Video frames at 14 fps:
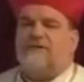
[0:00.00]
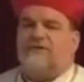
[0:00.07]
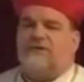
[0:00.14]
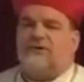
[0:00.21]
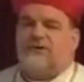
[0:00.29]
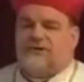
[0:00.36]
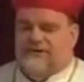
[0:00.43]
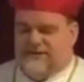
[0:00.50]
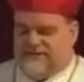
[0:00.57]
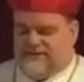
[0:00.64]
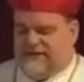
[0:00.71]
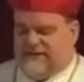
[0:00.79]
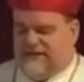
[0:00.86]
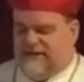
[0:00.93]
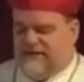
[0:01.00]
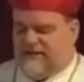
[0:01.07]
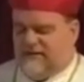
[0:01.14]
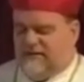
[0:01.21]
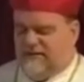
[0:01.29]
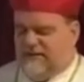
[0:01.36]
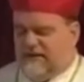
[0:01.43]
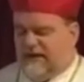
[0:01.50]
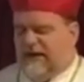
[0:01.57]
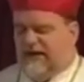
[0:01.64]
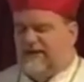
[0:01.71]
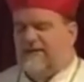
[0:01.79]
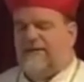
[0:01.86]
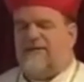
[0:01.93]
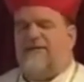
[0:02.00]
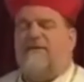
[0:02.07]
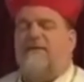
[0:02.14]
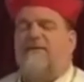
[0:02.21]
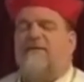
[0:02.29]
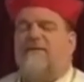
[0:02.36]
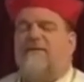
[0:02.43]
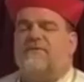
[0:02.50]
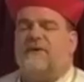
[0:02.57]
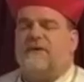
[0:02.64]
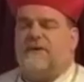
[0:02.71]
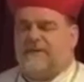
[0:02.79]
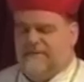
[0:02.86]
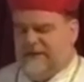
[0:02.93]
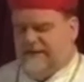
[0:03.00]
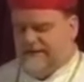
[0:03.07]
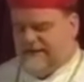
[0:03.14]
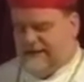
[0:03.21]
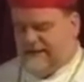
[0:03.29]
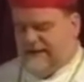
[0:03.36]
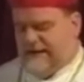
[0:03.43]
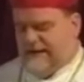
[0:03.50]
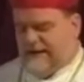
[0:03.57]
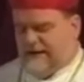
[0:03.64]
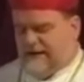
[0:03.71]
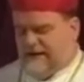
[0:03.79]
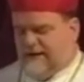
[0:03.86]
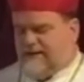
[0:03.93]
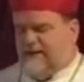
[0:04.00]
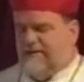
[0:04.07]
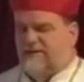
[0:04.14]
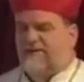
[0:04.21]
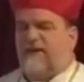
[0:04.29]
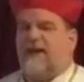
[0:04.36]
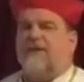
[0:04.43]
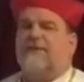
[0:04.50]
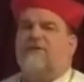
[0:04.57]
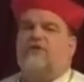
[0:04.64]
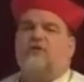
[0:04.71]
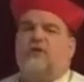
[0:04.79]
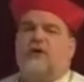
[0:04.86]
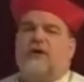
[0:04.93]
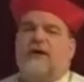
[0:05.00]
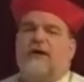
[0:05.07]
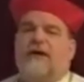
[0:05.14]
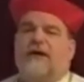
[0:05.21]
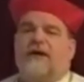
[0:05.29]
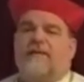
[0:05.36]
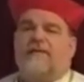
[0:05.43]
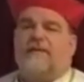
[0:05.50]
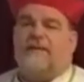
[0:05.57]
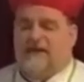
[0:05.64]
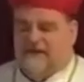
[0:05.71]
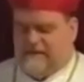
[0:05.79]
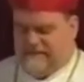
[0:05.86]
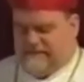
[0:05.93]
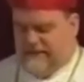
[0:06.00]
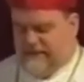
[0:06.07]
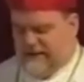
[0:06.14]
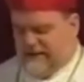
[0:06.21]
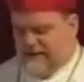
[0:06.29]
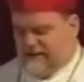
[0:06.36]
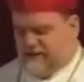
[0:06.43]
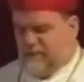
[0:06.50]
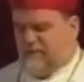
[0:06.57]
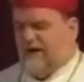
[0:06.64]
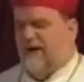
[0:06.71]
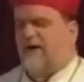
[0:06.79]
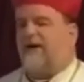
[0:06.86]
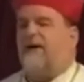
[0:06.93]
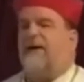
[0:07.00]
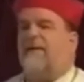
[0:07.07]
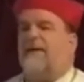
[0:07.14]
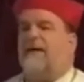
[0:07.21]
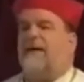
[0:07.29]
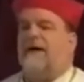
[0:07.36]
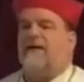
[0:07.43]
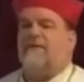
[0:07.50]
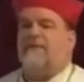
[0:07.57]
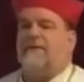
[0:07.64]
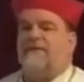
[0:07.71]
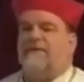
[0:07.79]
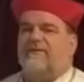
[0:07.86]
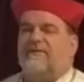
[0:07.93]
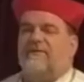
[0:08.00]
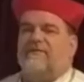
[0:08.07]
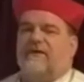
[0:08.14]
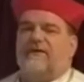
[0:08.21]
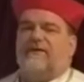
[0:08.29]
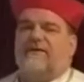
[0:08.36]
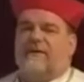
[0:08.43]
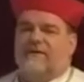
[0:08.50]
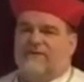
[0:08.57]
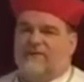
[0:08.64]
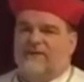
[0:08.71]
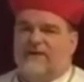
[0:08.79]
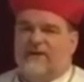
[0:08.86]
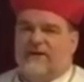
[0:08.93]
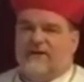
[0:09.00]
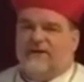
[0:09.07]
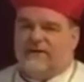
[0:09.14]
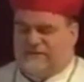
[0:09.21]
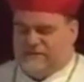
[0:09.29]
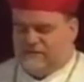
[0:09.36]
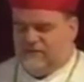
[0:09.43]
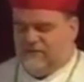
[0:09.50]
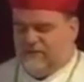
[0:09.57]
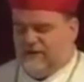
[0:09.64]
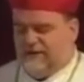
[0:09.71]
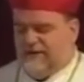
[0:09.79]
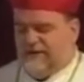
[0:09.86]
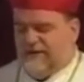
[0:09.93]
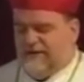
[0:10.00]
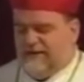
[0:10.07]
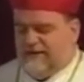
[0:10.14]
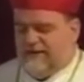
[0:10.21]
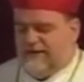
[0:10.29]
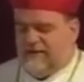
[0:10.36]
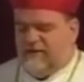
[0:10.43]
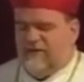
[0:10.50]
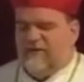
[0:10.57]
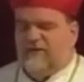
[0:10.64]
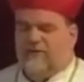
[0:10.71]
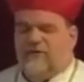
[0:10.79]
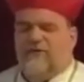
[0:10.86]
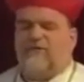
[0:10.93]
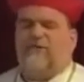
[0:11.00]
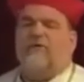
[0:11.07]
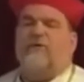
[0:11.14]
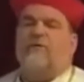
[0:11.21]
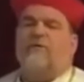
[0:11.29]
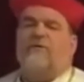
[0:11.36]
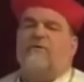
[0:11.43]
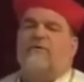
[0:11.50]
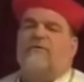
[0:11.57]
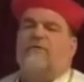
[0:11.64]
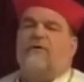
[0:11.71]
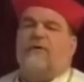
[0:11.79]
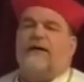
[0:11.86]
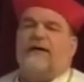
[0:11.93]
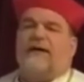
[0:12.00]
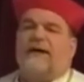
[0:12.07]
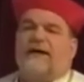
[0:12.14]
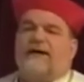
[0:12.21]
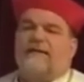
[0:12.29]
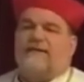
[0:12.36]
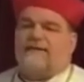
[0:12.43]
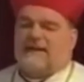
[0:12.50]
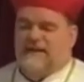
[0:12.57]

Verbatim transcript: the Church says today in the Holy Collect and in the spirit of the Mass today, let us imitate the joy and the love and the prayer and the confidence of Saint Stephen, the first martyr. And then we can also go with his glory and see